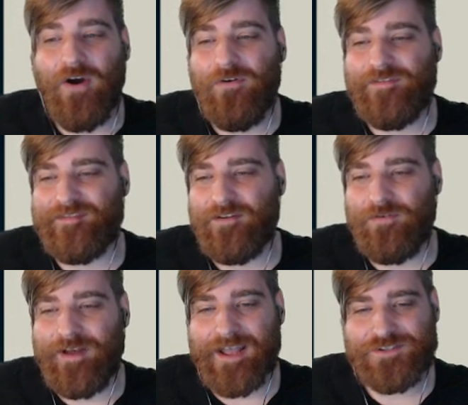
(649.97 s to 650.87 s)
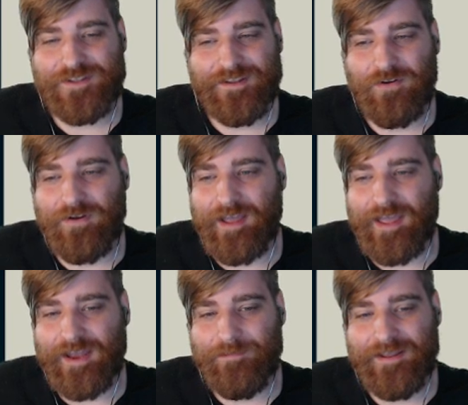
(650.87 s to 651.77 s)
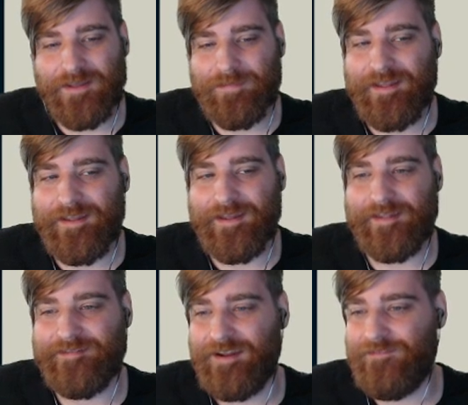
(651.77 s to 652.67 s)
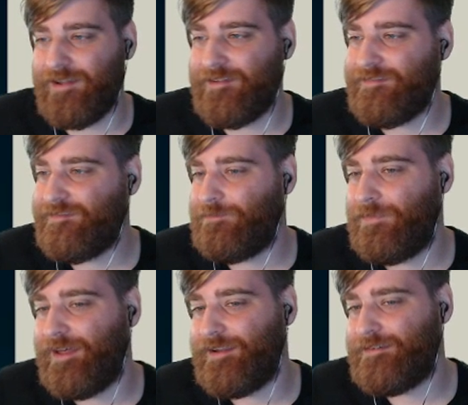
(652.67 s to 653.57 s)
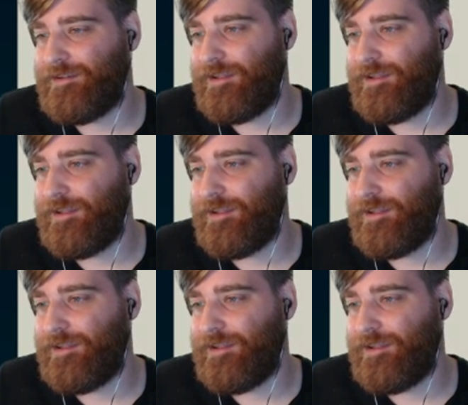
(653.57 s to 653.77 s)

Oh, so actually, you know, anybody can play sound effects, but